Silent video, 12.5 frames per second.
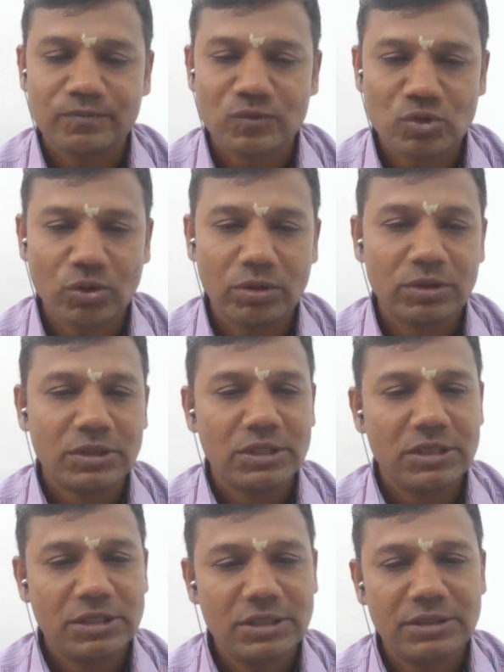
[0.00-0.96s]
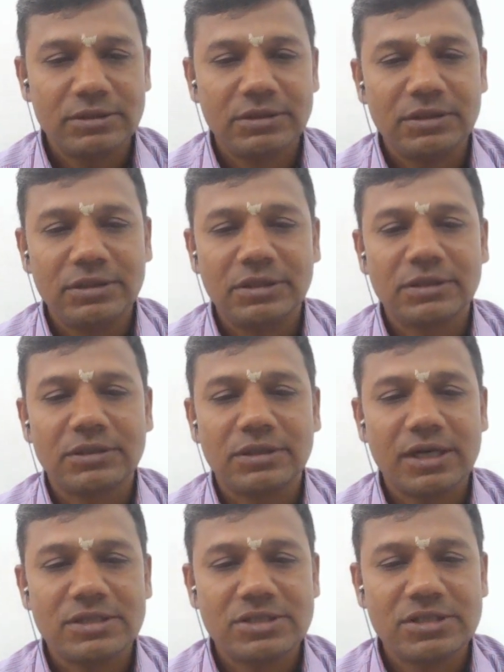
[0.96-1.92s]
So here
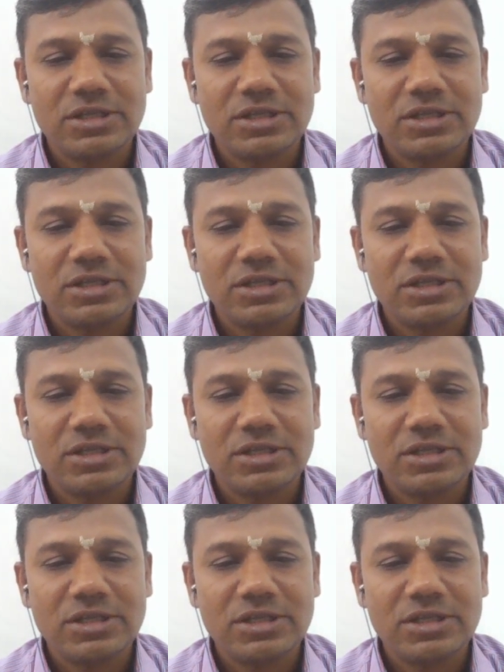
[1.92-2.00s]
IC